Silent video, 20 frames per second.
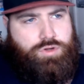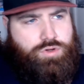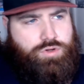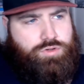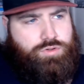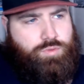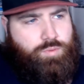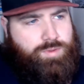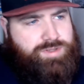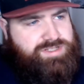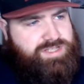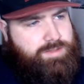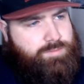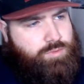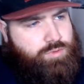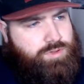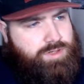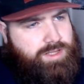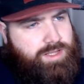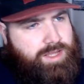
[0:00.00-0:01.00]
Wednesday
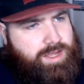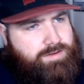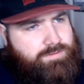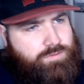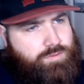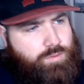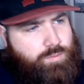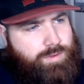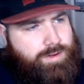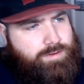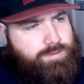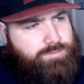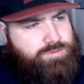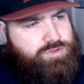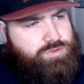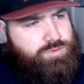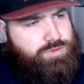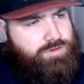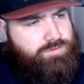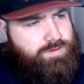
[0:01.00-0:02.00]
morning, everyone. Welcome to
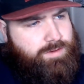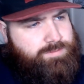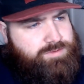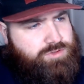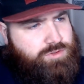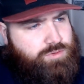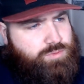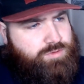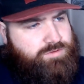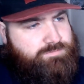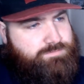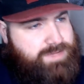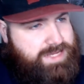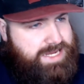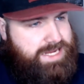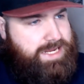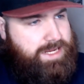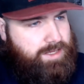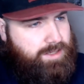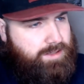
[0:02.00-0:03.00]
another episode with
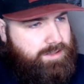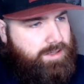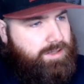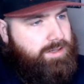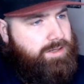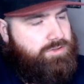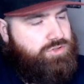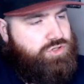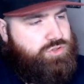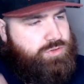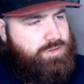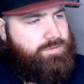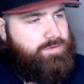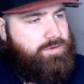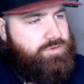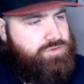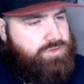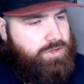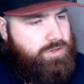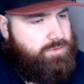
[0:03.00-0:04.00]
me, the Gear Swiftly, as
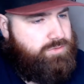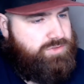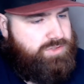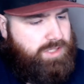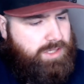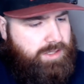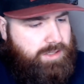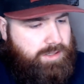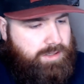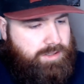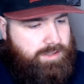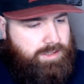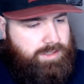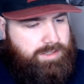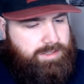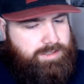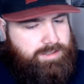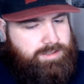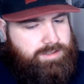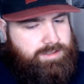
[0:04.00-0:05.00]
your host.
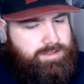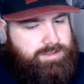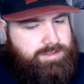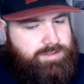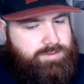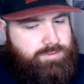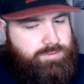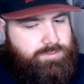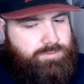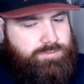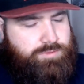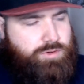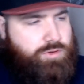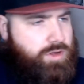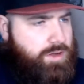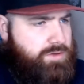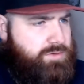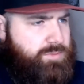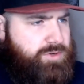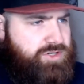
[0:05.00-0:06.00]
No
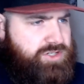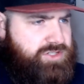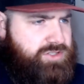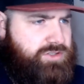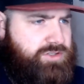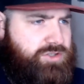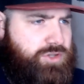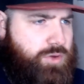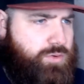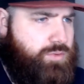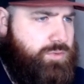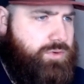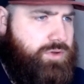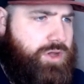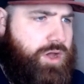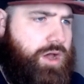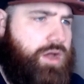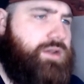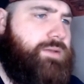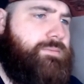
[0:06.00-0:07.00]
card
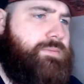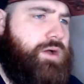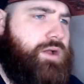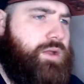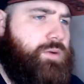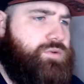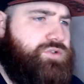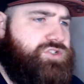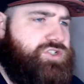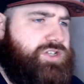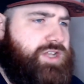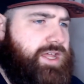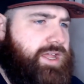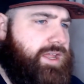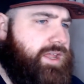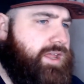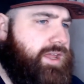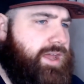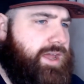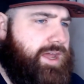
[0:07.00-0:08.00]
market watch
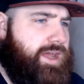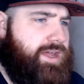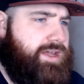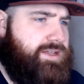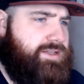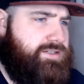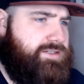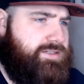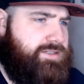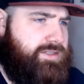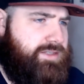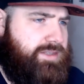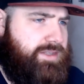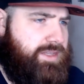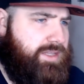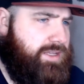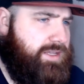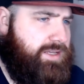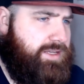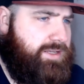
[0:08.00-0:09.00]
today, as
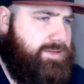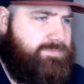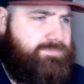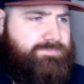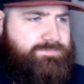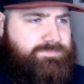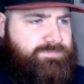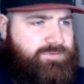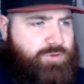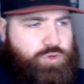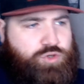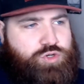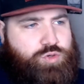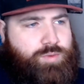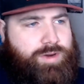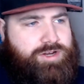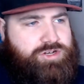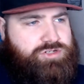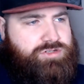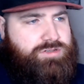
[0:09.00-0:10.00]
the
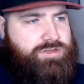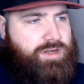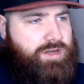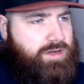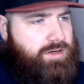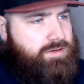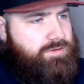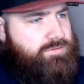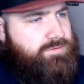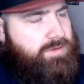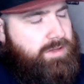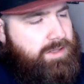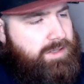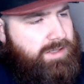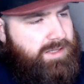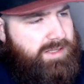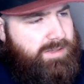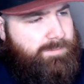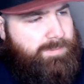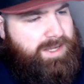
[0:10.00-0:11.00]
fluctuation of
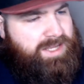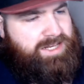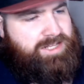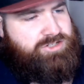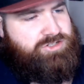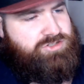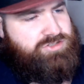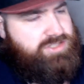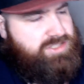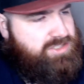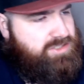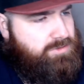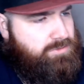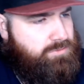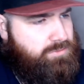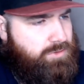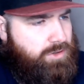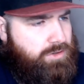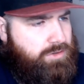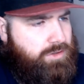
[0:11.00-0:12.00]
Battle Legends is still
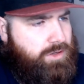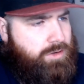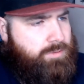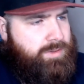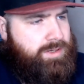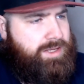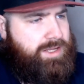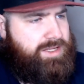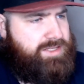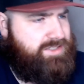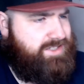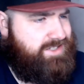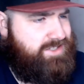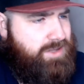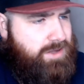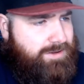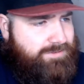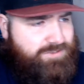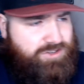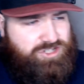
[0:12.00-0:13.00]
ongoing, as it's not
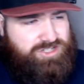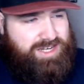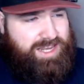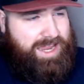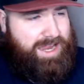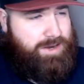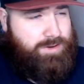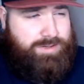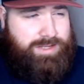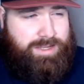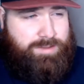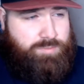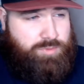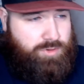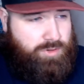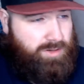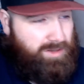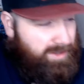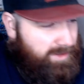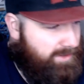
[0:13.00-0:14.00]
officially out yet, but
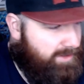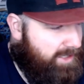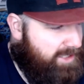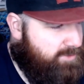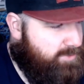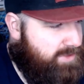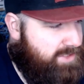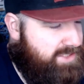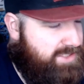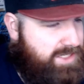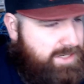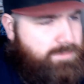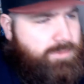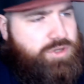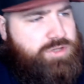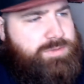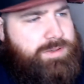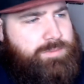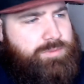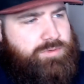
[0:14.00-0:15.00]
as we can see, most
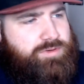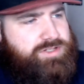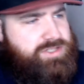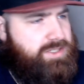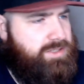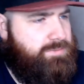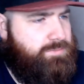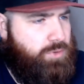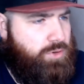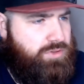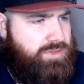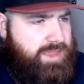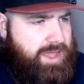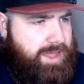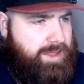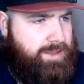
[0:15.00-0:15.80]
people actually put their